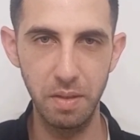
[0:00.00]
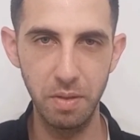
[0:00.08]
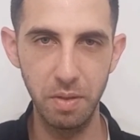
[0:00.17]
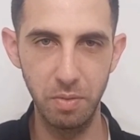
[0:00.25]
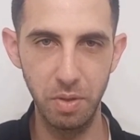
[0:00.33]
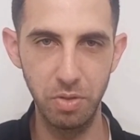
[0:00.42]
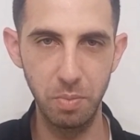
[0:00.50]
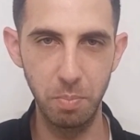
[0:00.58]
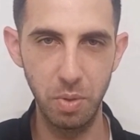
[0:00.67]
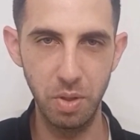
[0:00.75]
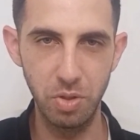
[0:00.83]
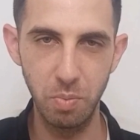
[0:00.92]
The first
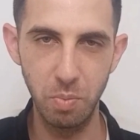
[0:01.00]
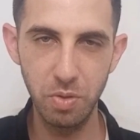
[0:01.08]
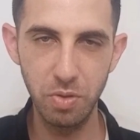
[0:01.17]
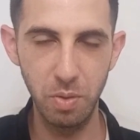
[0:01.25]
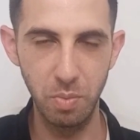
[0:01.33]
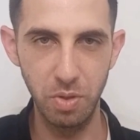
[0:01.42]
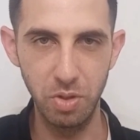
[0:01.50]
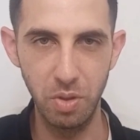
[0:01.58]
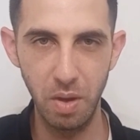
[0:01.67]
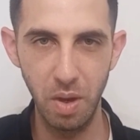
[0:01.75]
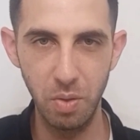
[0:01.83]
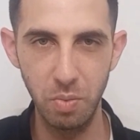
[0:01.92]
impression was the
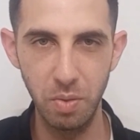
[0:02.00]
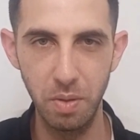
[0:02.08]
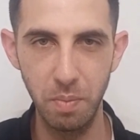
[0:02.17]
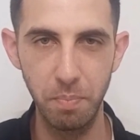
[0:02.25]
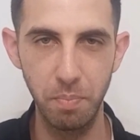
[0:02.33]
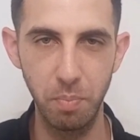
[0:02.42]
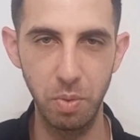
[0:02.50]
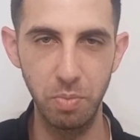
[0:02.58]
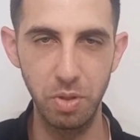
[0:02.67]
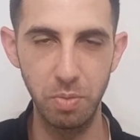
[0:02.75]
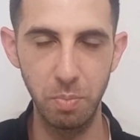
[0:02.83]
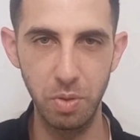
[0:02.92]
original algorithm. We've
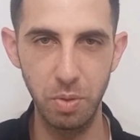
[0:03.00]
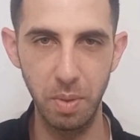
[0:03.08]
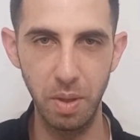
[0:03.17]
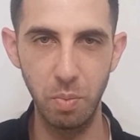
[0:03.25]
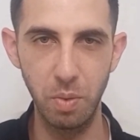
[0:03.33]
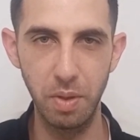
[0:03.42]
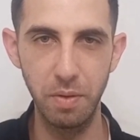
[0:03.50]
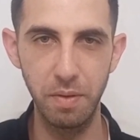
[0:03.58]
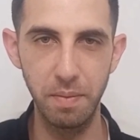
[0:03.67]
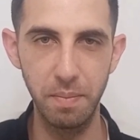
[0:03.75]
just built a better one.